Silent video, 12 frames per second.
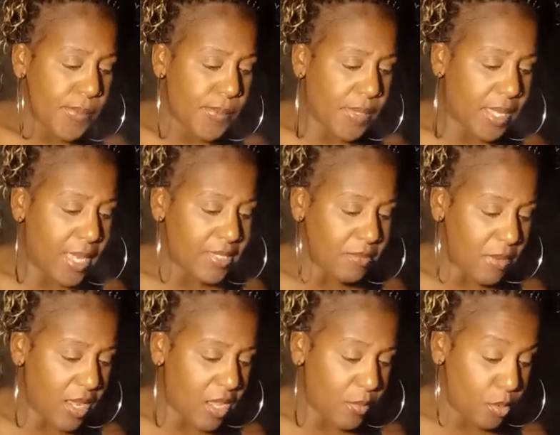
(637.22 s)
In case I'm
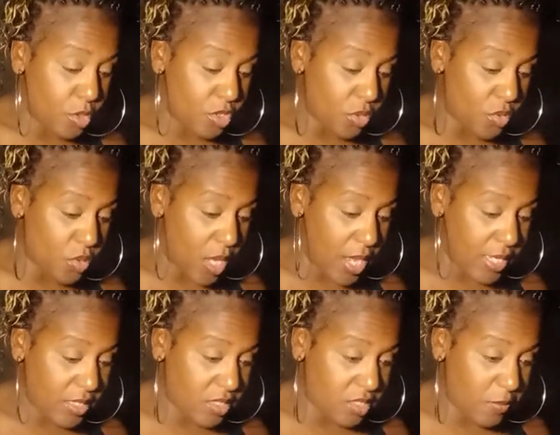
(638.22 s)
not able to show you
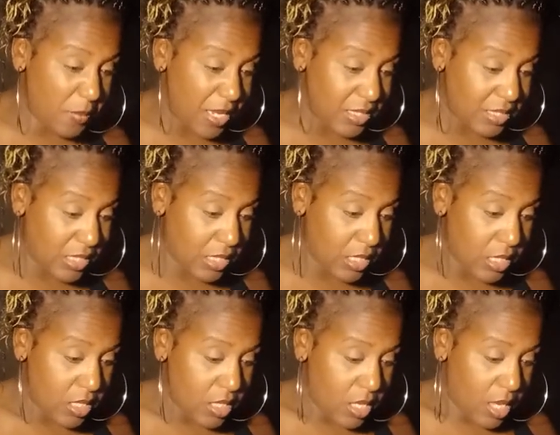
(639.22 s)
guys the painting,
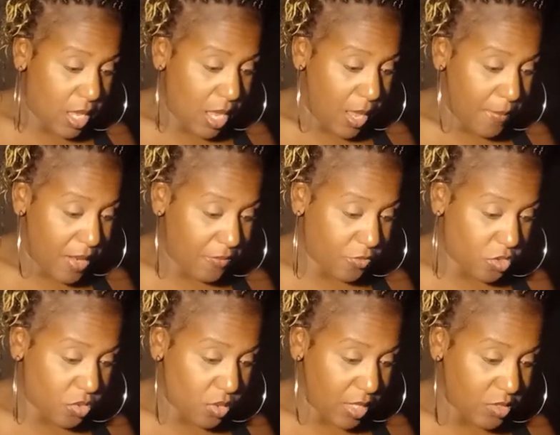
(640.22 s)
I'm gonna have to
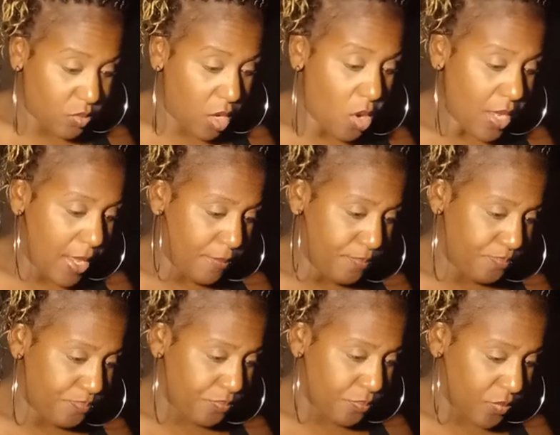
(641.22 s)
show you guys what. Okay,
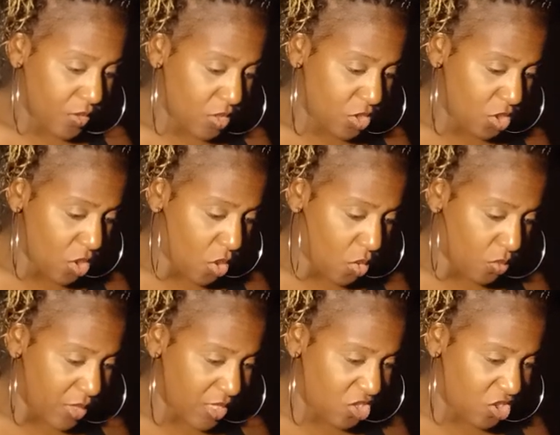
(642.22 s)
so
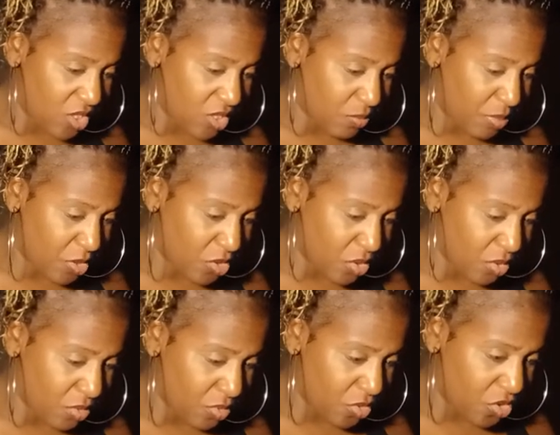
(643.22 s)
that's just a picture.
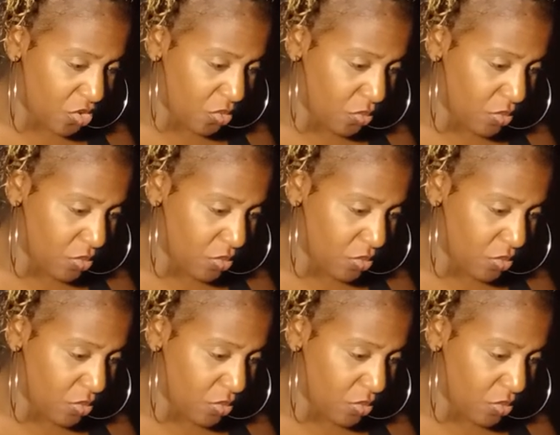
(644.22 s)
Shoot.